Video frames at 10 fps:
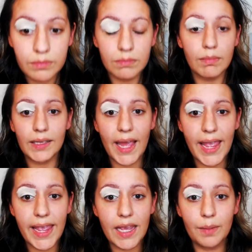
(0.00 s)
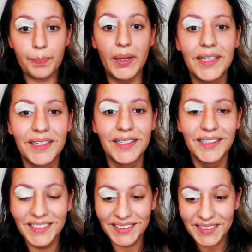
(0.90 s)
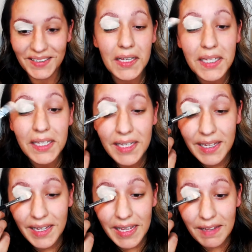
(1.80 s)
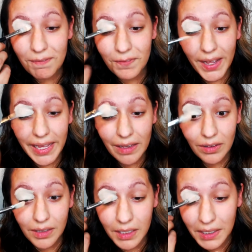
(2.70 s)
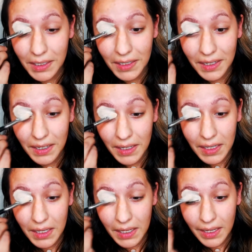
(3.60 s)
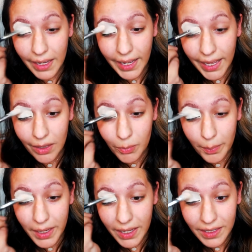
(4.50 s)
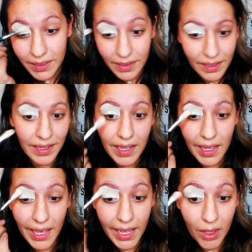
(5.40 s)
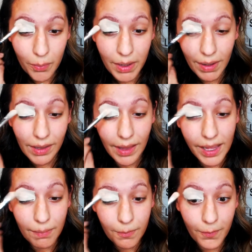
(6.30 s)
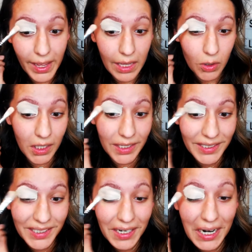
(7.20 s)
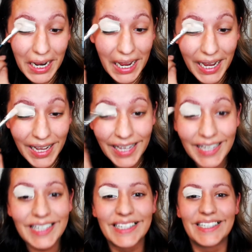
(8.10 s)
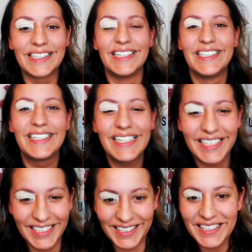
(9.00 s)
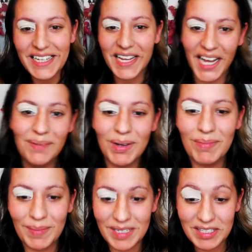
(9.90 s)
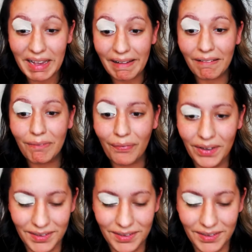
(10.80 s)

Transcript: My lamp! It fell. Help me. Help me, my lamp fell. I'm all by myself.